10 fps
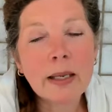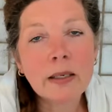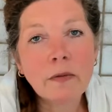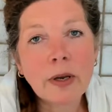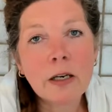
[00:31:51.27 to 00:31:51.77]

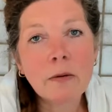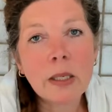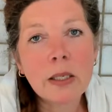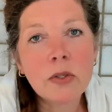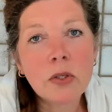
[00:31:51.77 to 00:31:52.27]
invited
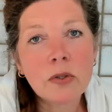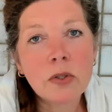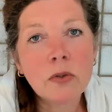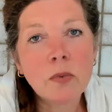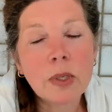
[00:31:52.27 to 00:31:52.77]
me to
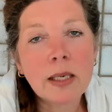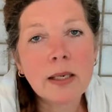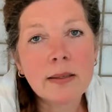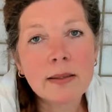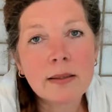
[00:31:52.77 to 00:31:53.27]
do
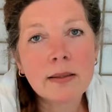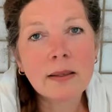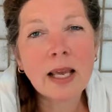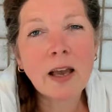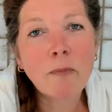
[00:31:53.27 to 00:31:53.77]
readings.
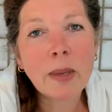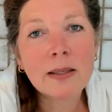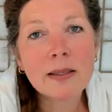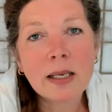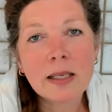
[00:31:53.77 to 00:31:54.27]
They have
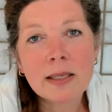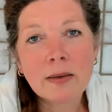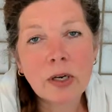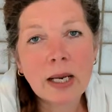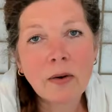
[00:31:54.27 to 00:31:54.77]
men's nights
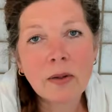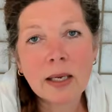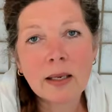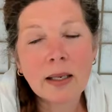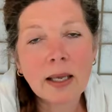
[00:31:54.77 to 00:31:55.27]
every now and
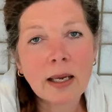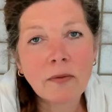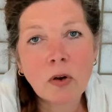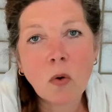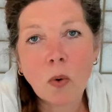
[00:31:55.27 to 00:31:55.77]
then, like
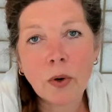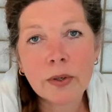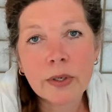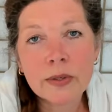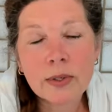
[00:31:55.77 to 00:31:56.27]
every
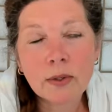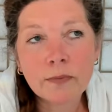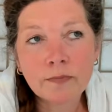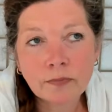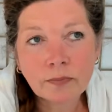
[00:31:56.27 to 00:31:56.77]
quarter or so.